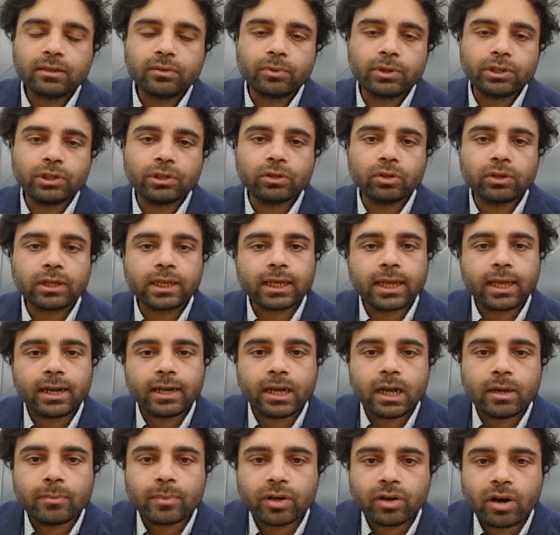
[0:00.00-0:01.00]
when you're looking at an
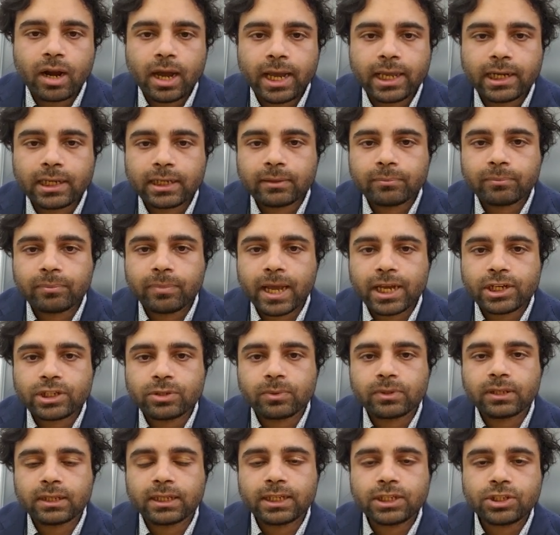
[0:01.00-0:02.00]
MRI in a patient
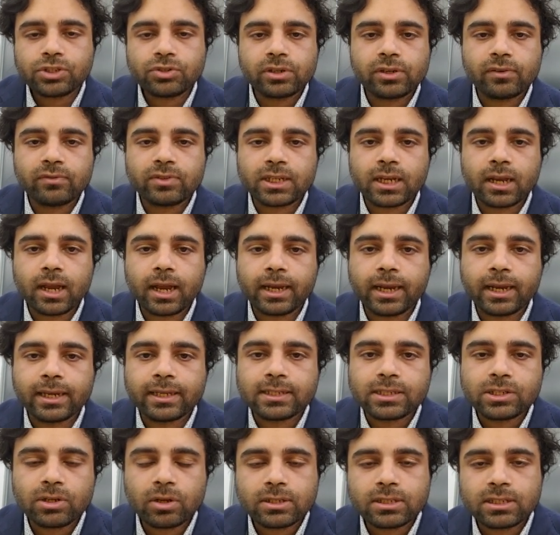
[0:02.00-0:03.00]
with a history of TIA
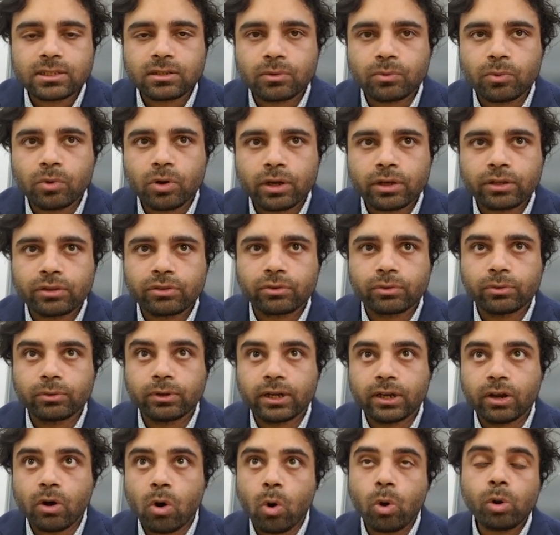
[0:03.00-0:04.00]
is not to work through
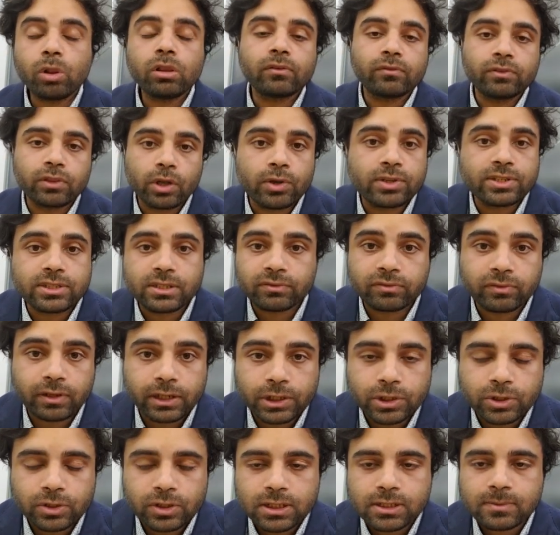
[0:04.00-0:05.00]
all of those
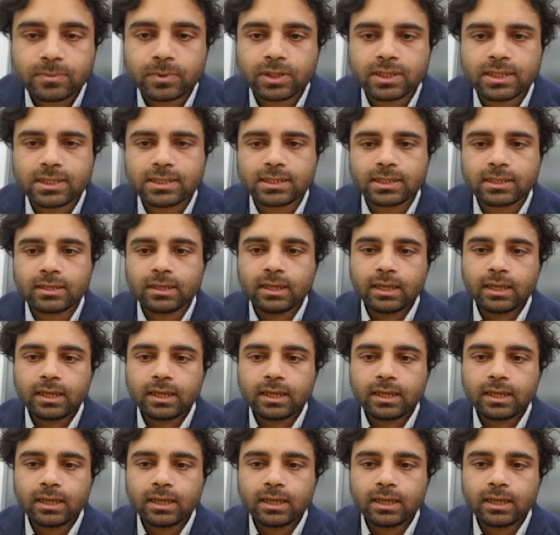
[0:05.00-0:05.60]
differentials, because